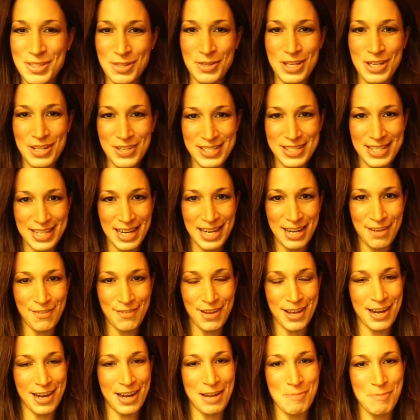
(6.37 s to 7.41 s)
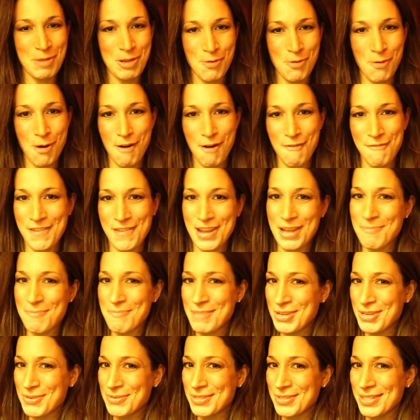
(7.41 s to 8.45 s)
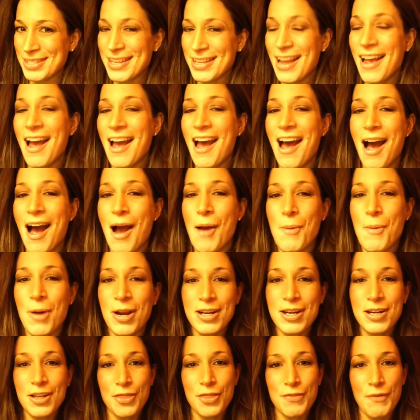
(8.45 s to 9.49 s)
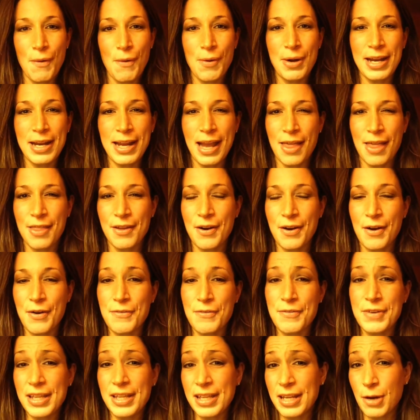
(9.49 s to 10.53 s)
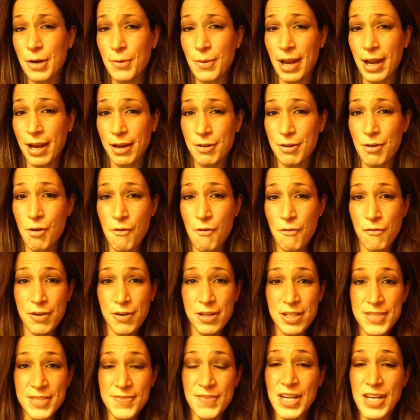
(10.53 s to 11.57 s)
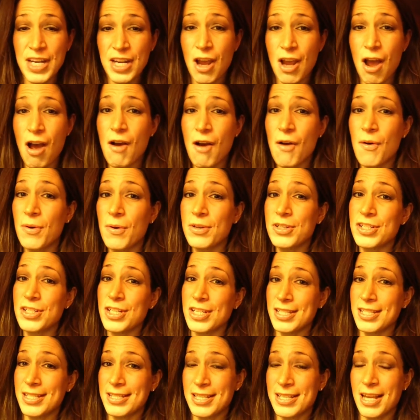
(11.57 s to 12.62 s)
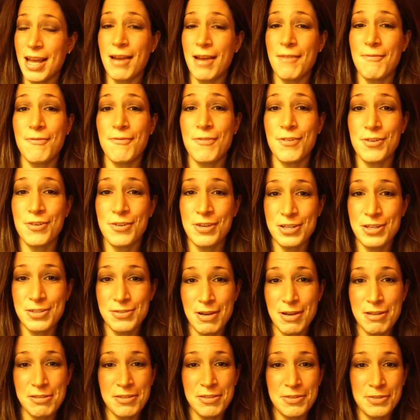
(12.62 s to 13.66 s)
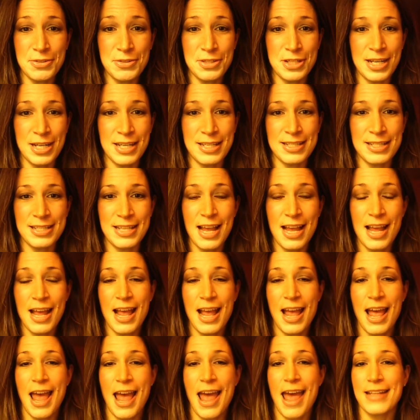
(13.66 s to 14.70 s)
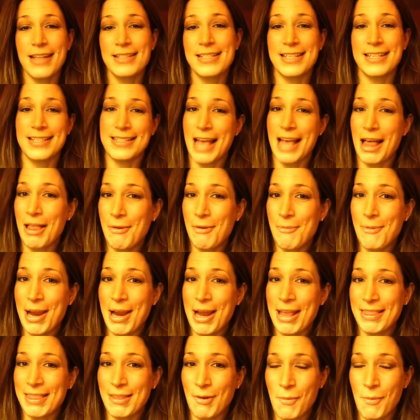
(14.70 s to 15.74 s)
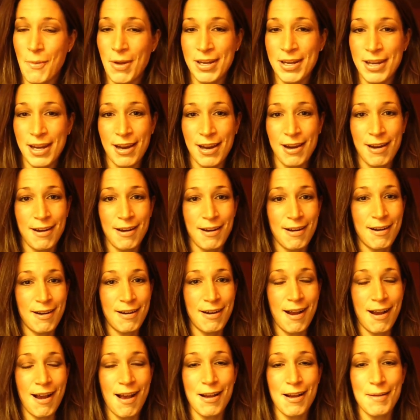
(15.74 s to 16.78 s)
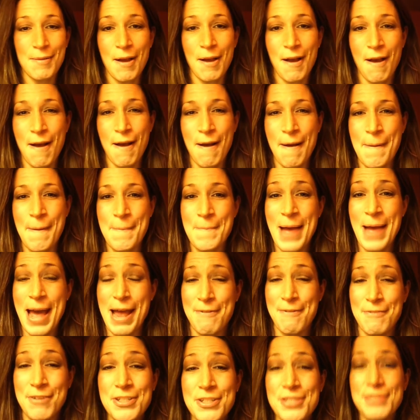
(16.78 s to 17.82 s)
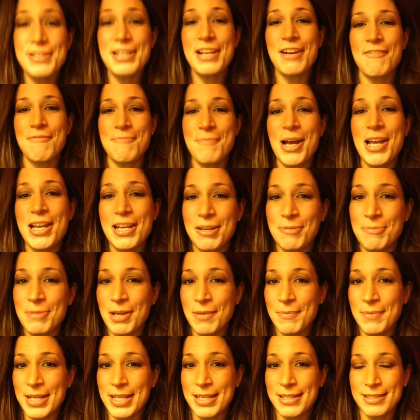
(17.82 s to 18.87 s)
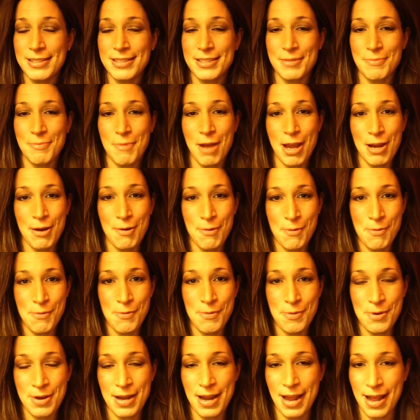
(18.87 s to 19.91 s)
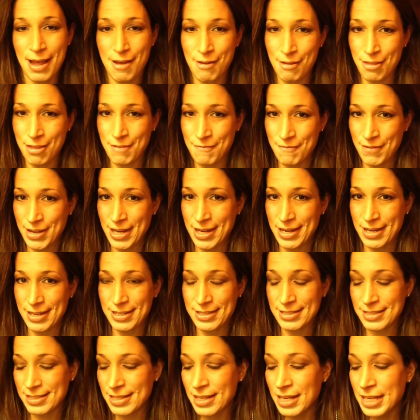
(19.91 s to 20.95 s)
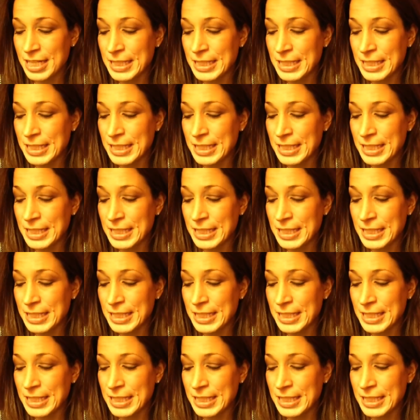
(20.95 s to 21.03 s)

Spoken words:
New Year's Eve and I'm your Fit Muse. I wanted to throw together a really quick no frills video just in time for New Year's resolutions to celebrate the 1 year anniversary of my commitment to my own health and fitness.